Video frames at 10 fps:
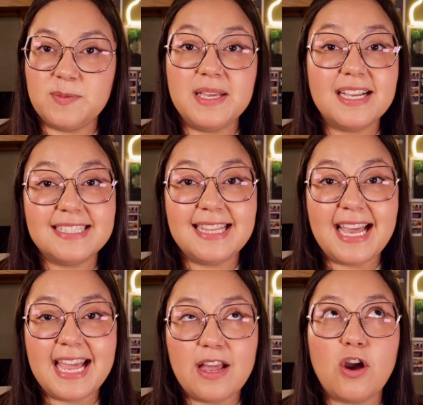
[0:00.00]
because
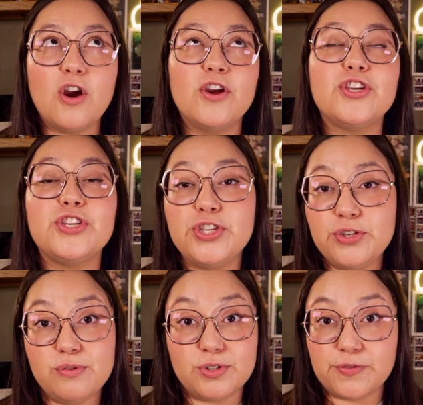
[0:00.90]
they are
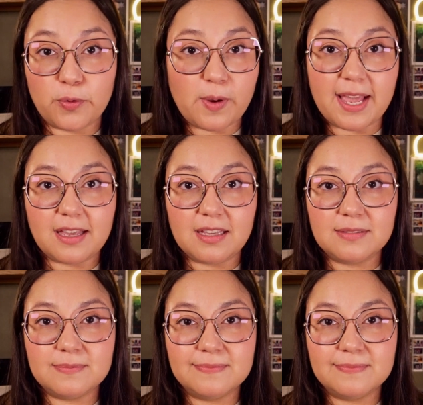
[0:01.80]
huge for ranking.